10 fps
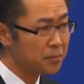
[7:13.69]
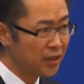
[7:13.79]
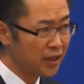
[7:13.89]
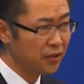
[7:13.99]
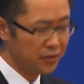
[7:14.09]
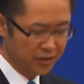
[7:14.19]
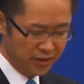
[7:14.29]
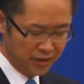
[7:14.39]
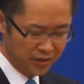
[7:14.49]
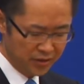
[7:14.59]

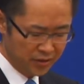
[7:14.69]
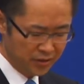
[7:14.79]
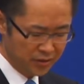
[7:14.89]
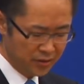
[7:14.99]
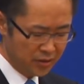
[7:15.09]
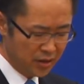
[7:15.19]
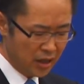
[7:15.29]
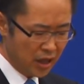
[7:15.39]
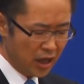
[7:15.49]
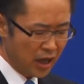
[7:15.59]
priority.
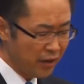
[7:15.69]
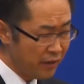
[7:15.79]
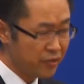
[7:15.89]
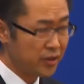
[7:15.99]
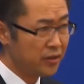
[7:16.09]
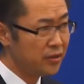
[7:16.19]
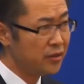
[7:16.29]
However,